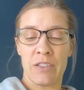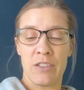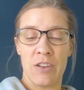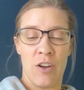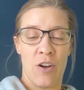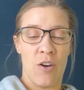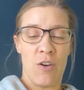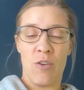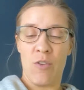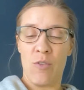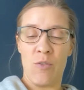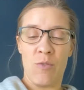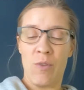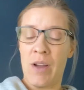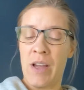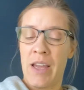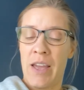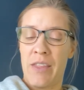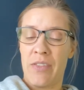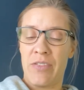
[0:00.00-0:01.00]
No,
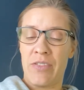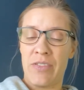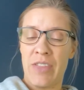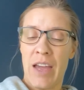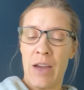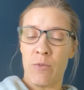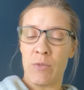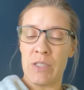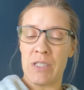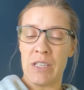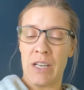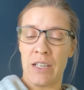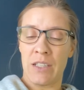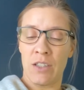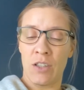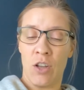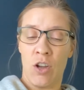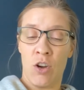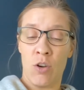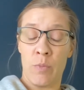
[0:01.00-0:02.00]
that was done
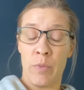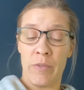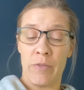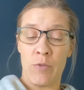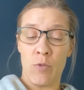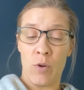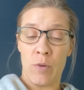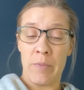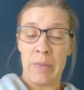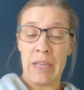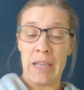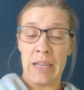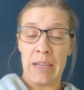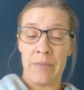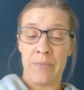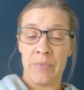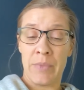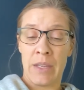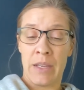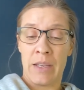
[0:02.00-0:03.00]
long before me.